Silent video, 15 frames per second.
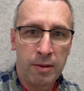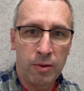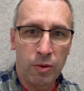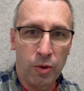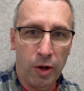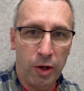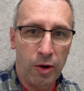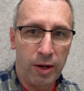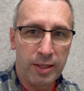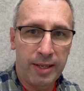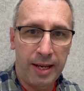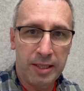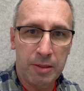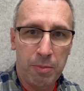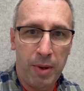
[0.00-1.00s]
All right, guys,
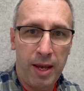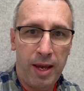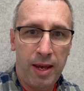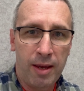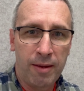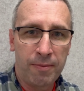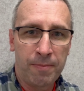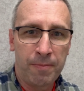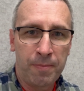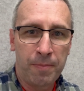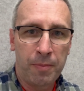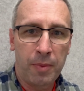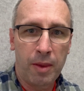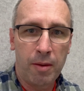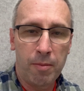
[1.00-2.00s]
that's me.
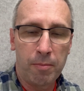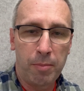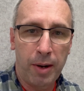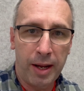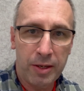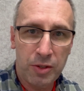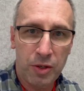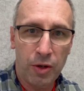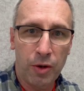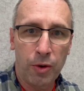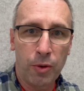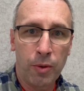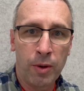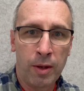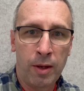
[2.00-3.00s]
Bless
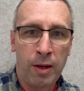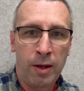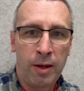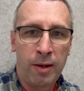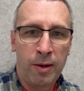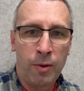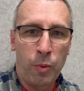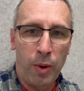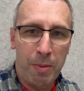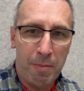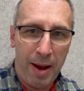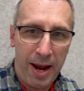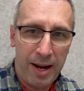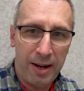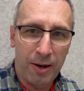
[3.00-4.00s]
you. We
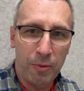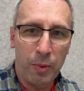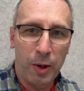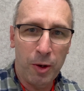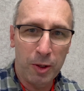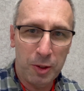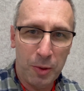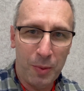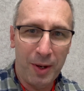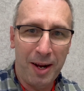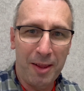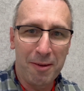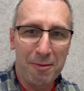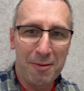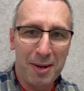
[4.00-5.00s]
made it. We got to
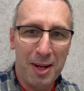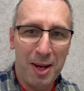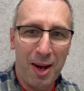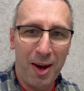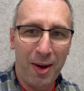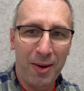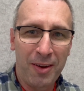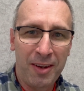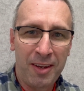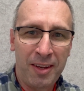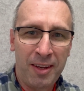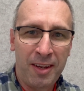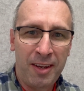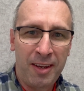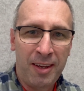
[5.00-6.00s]
another video.
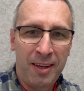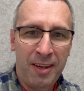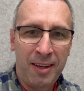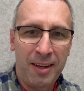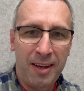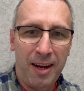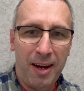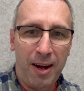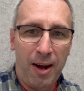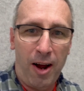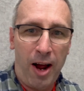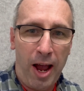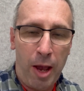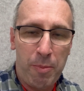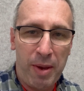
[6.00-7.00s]

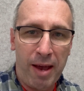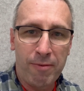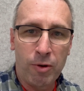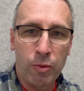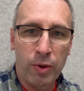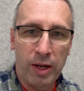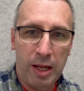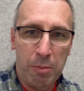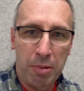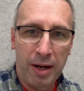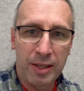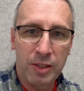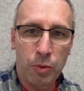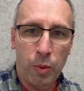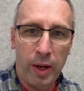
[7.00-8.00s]
I hope you have a really
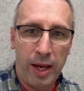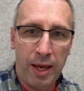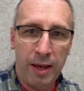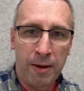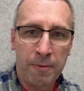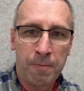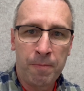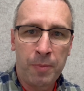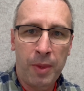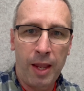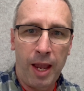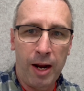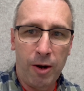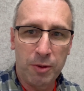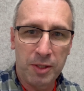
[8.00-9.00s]
blessed week,
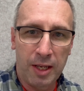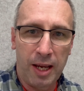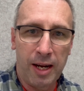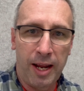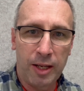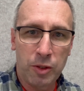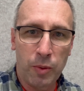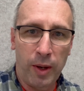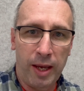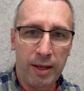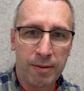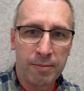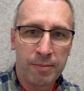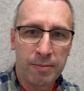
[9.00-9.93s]
and I'll see you next week.